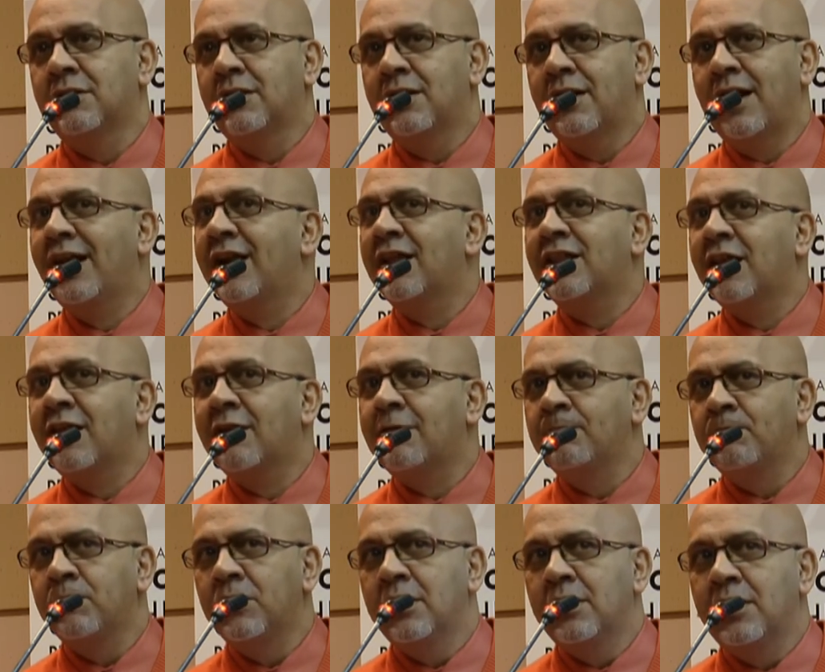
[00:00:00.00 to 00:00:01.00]
And I think
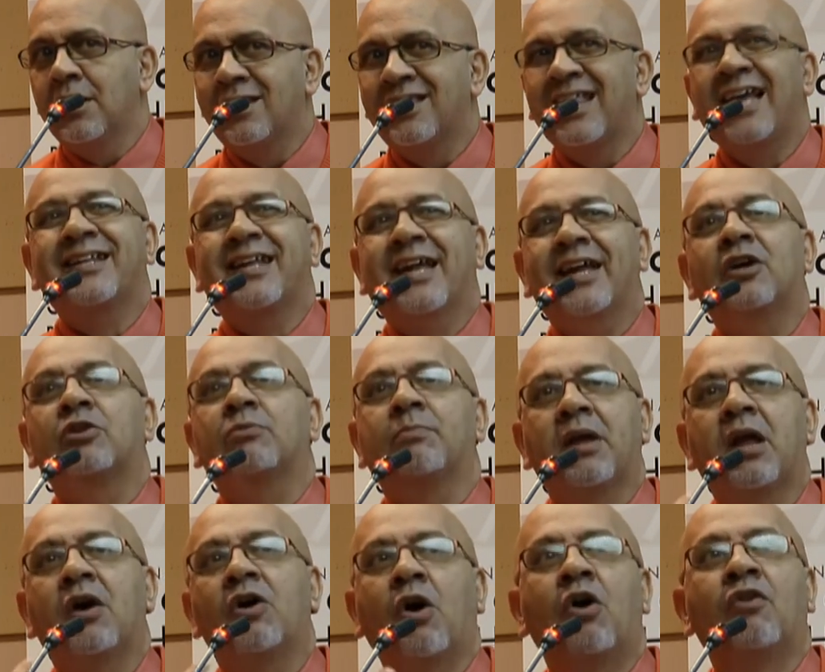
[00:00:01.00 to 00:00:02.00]
that cannot be
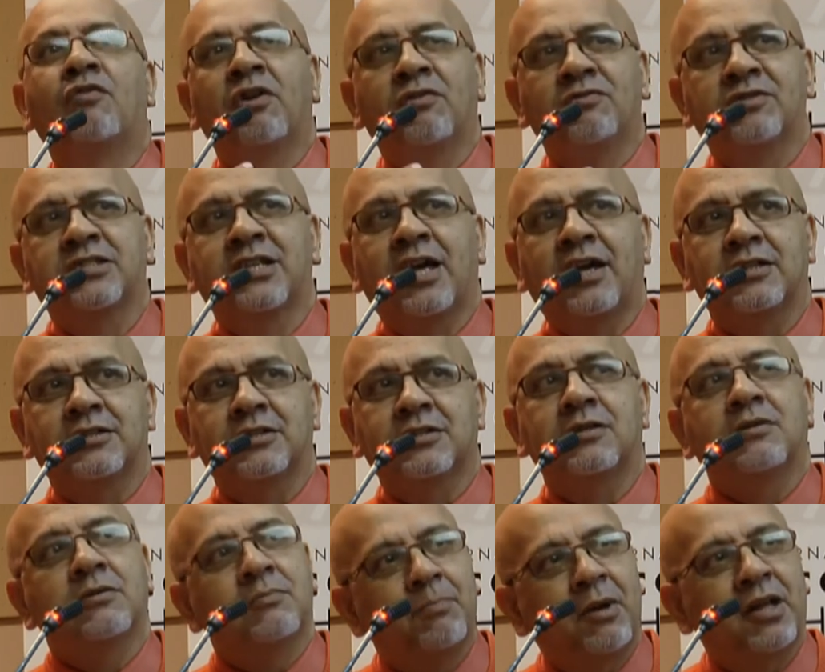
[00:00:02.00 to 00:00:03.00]
overemphasized.
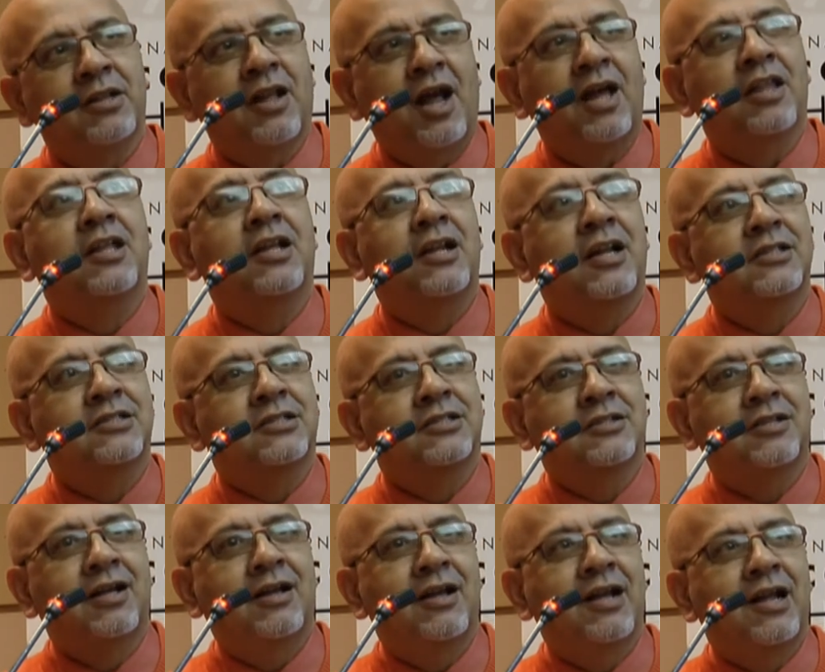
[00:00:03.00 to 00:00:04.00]
But I think let's
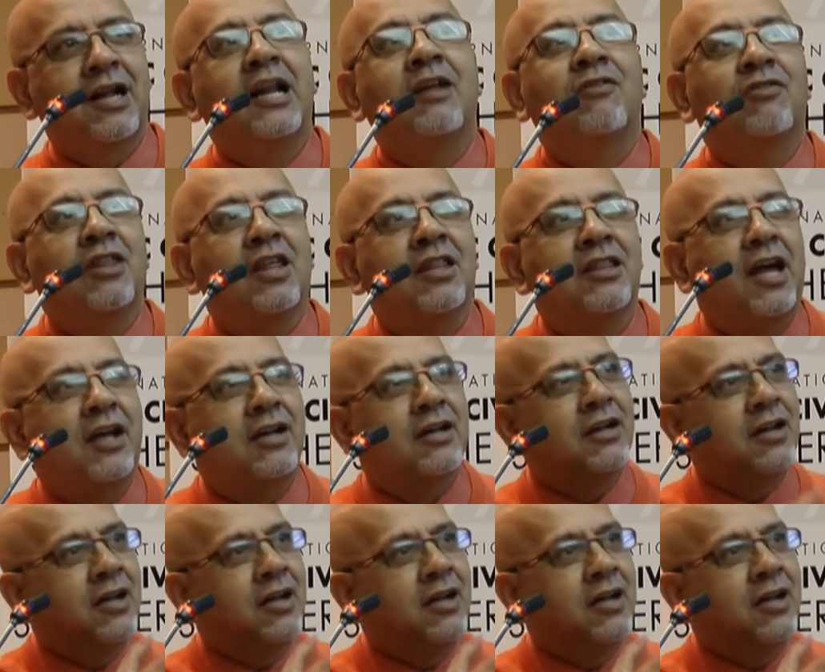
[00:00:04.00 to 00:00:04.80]
leave it at that.